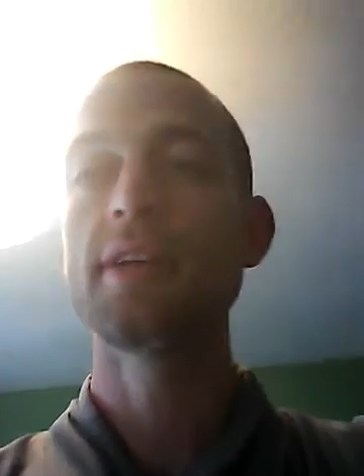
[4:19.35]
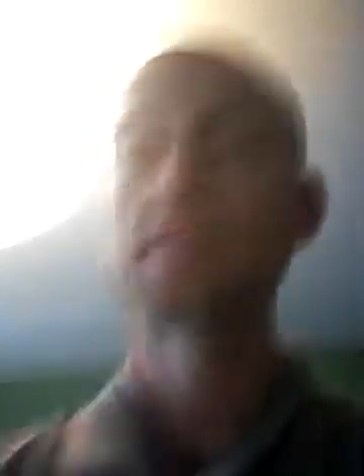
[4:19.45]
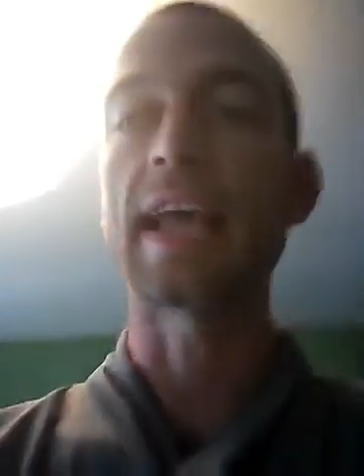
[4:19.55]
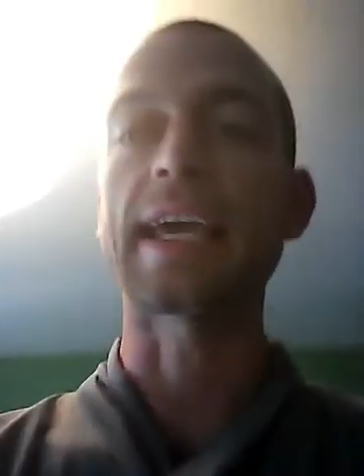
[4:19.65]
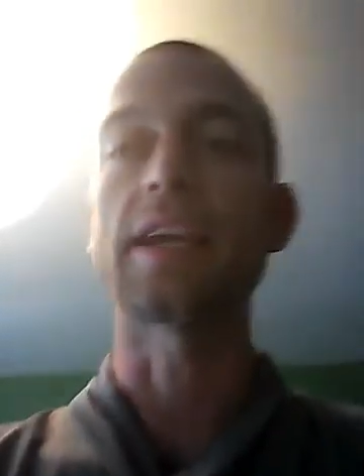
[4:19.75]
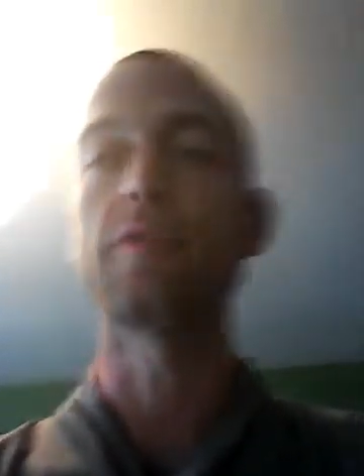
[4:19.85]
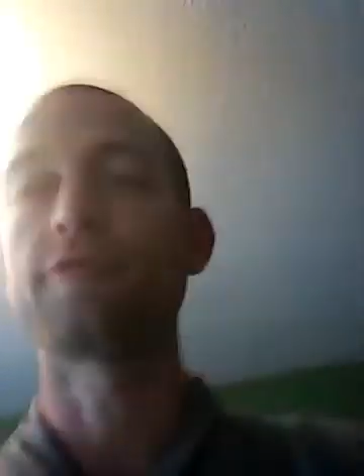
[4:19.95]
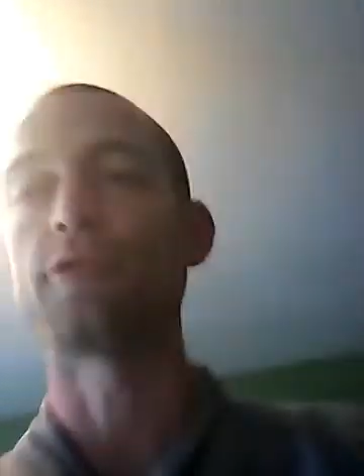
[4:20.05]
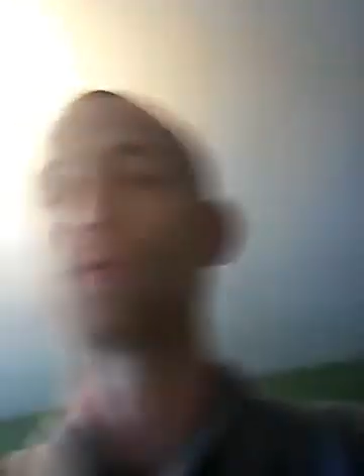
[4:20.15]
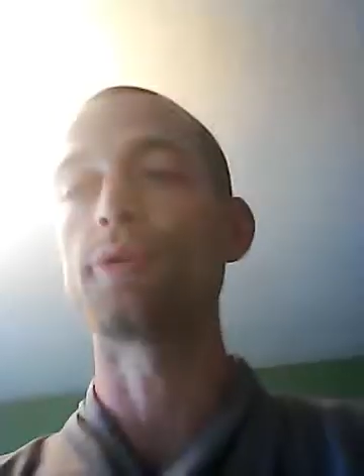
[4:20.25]
lacking
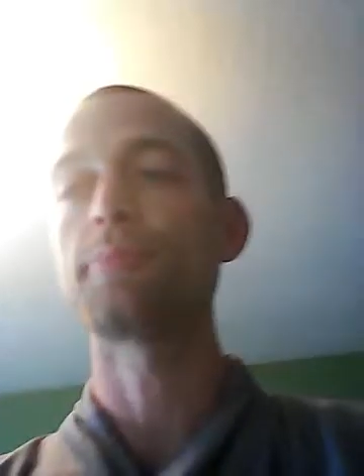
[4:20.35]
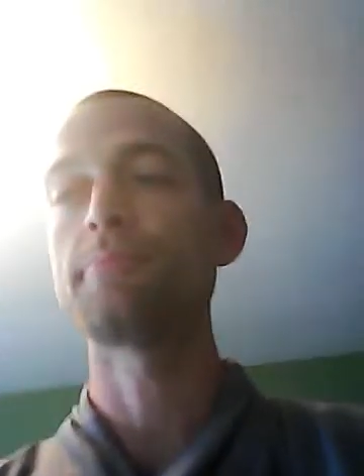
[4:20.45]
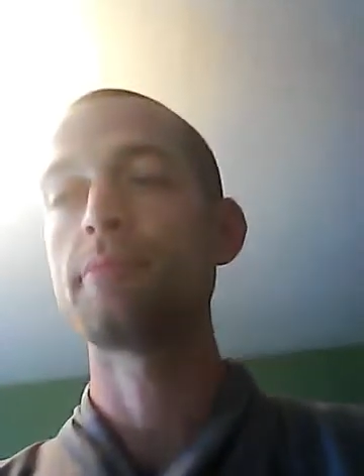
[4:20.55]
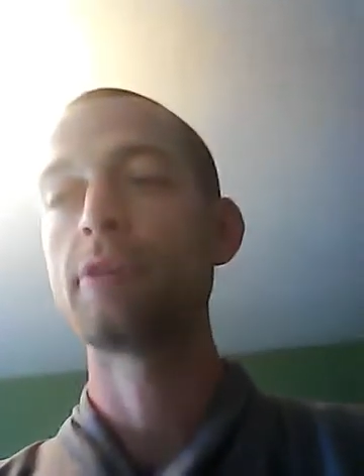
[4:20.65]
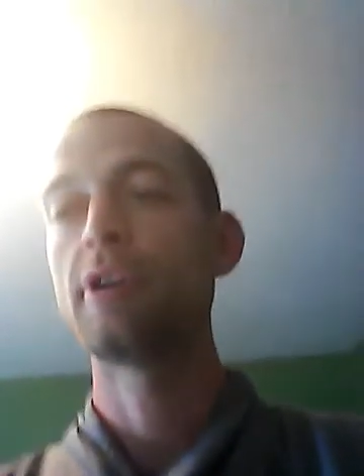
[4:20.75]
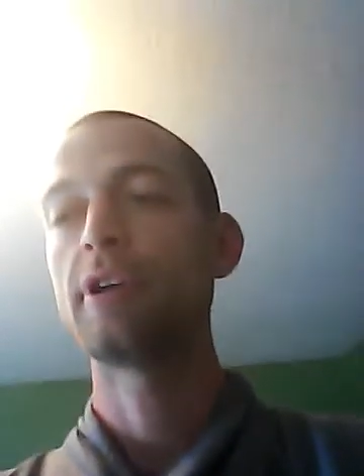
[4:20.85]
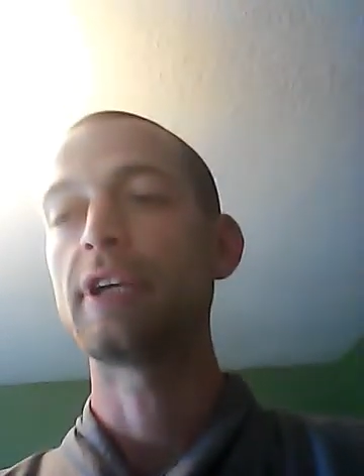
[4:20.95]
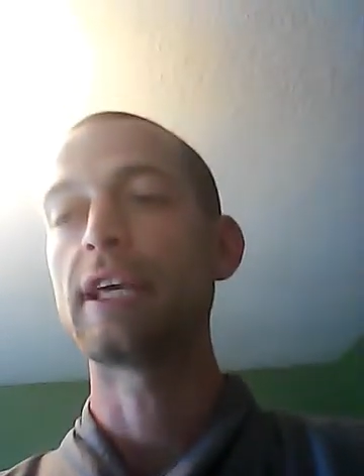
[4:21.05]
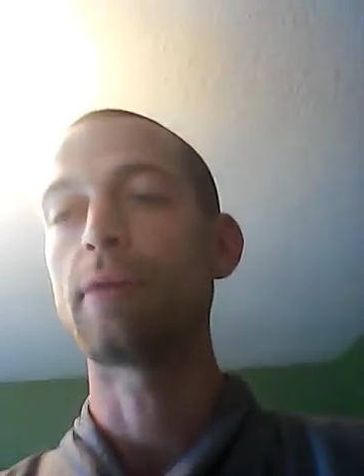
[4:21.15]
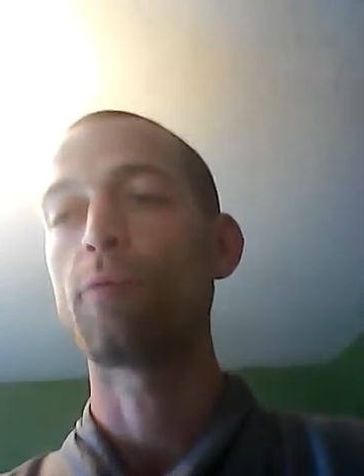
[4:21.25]
form,
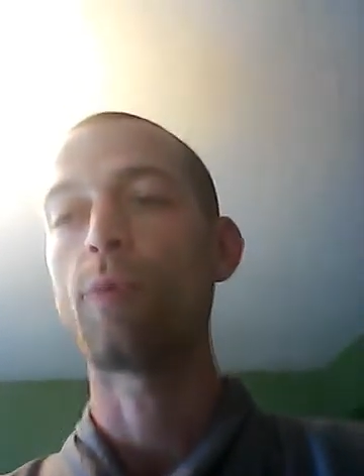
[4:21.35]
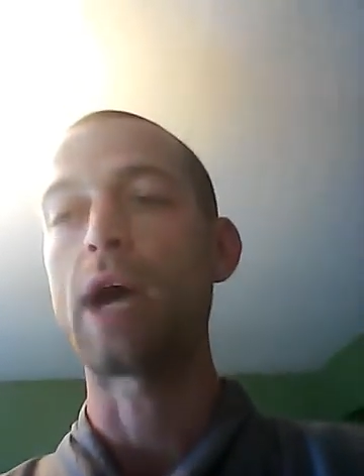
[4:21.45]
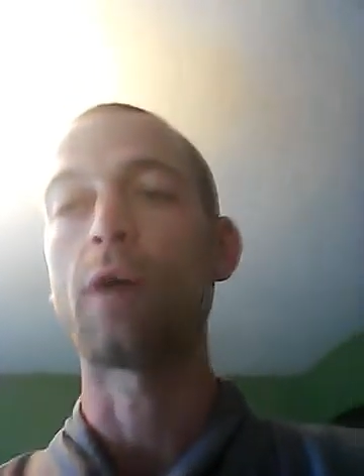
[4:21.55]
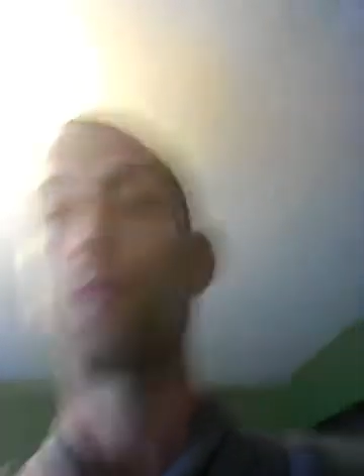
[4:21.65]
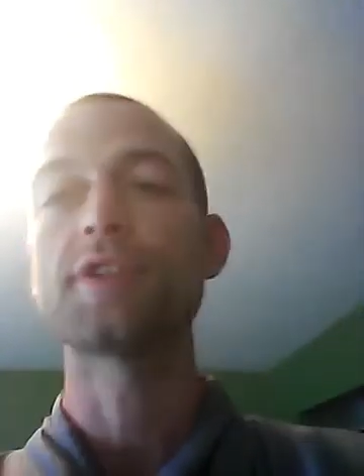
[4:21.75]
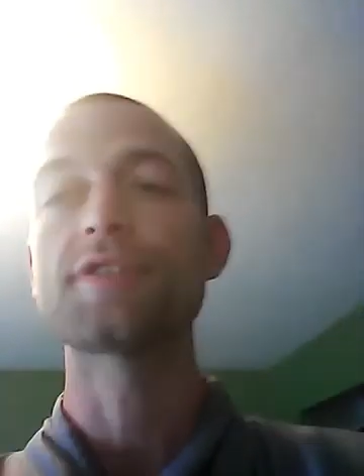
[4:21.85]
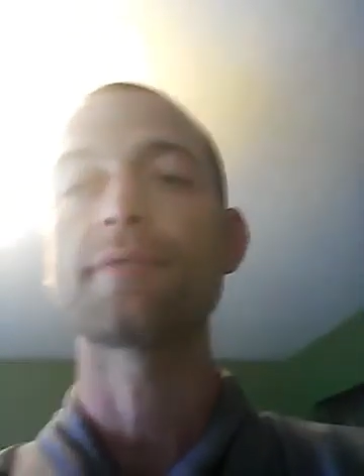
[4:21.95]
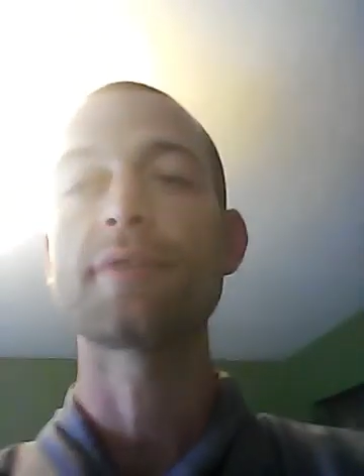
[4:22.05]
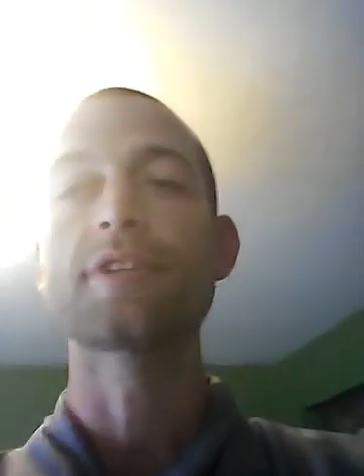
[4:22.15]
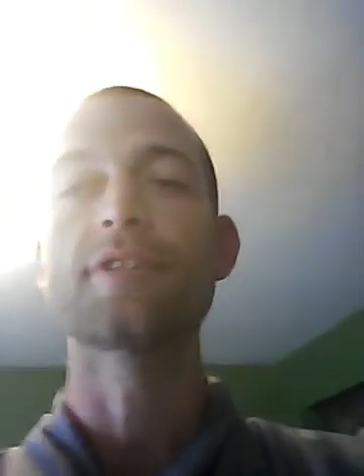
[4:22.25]
yet while one's
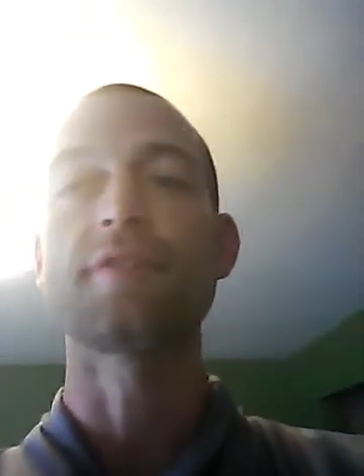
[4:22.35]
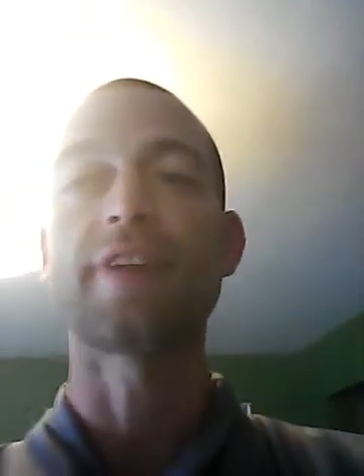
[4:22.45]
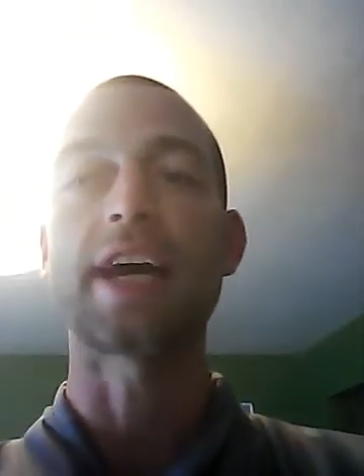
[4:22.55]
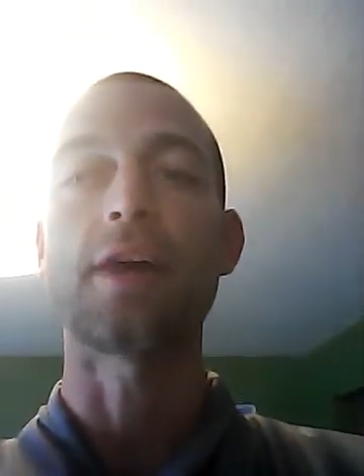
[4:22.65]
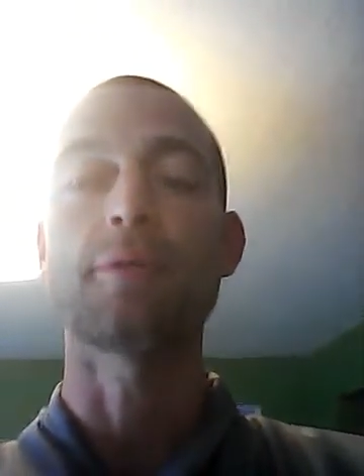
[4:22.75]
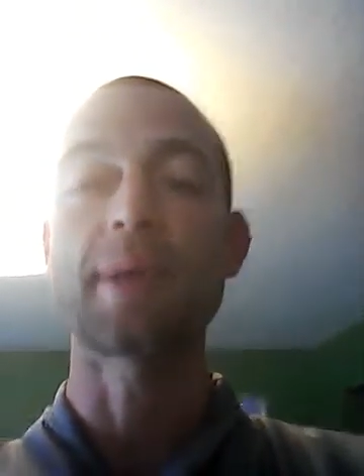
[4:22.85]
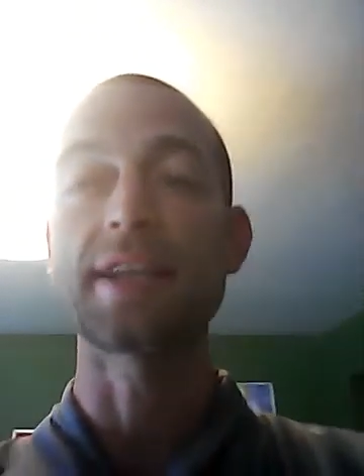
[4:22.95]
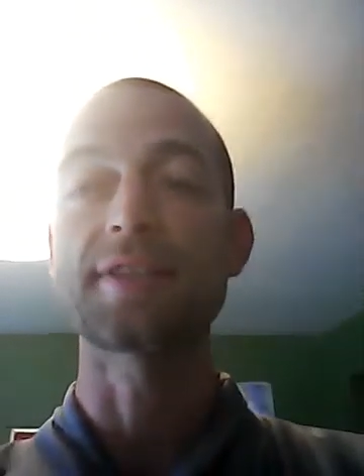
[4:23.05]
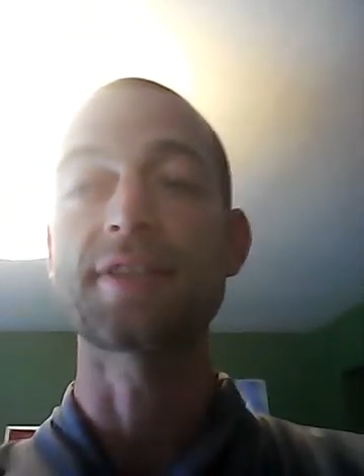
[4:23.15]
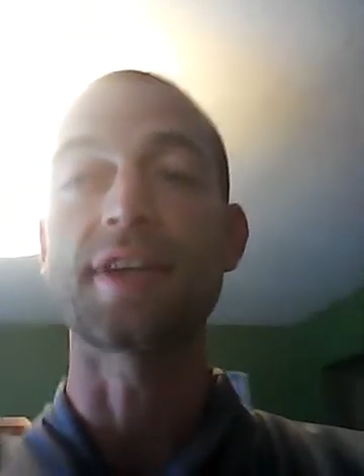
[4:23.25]
original vow
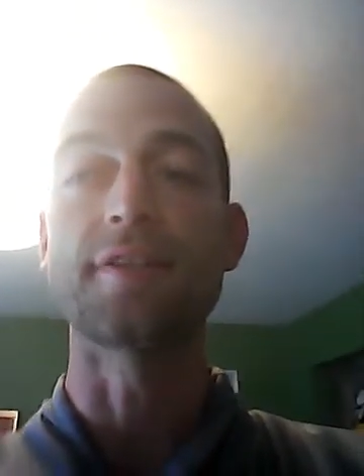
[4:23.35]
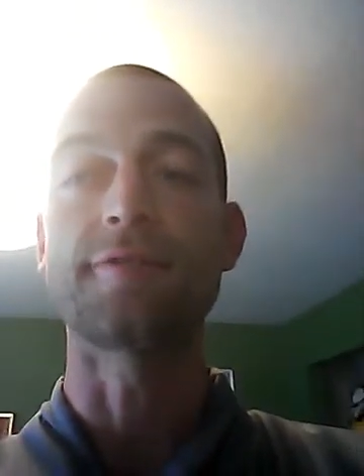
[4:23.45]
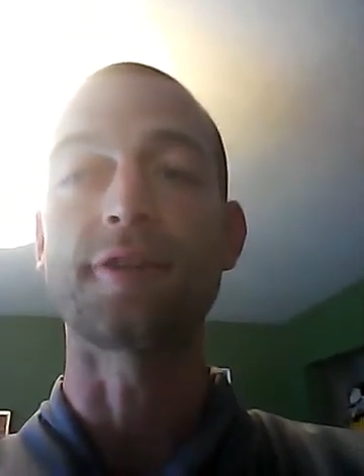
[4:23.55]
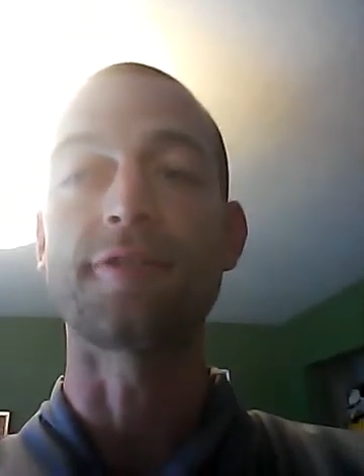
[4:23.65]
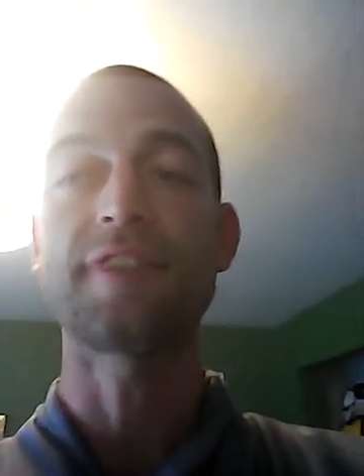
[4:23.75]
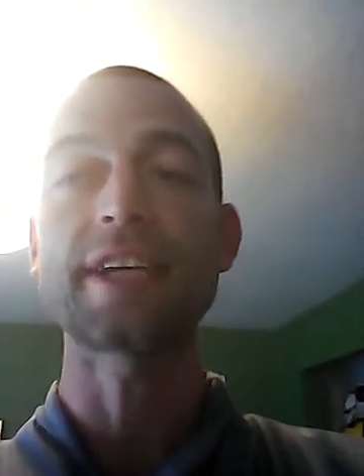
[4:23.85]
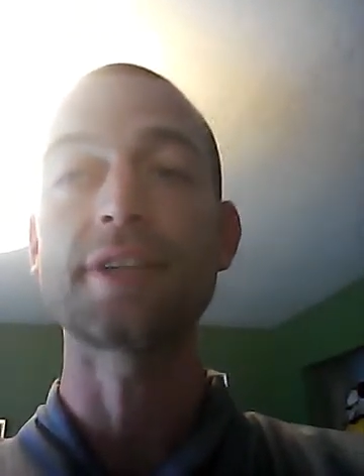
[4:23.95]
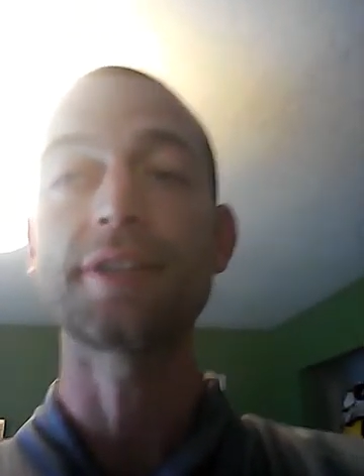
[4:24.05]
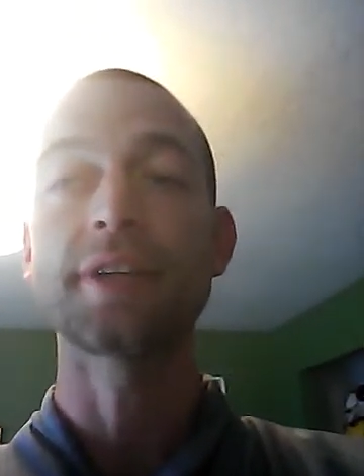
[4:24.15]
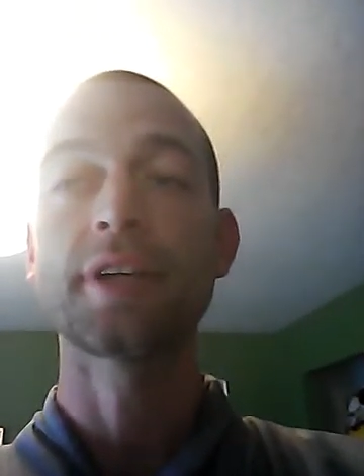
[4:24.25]
remains
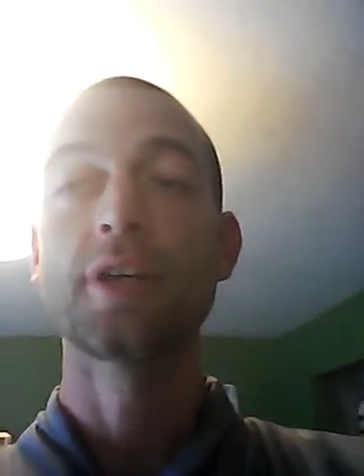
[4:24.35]
unfulfilled,